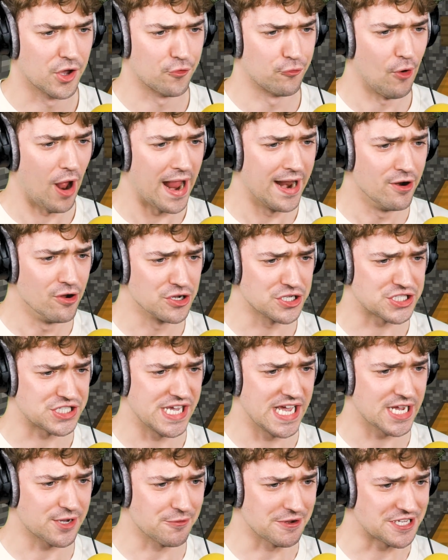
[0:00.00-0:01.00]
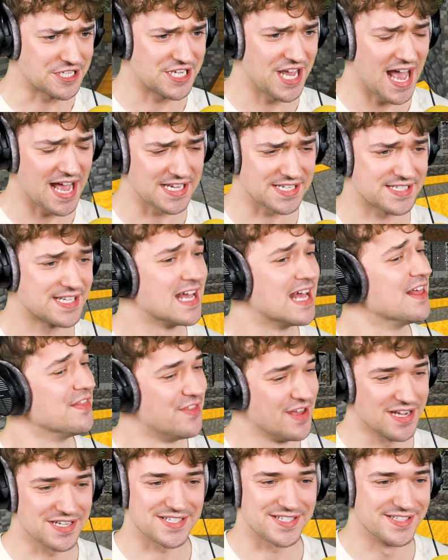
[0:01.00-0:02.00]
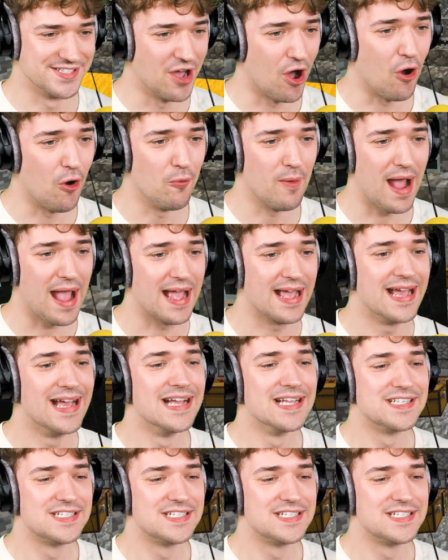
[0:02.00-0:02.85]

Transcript: Crainer's secret chest. There's no way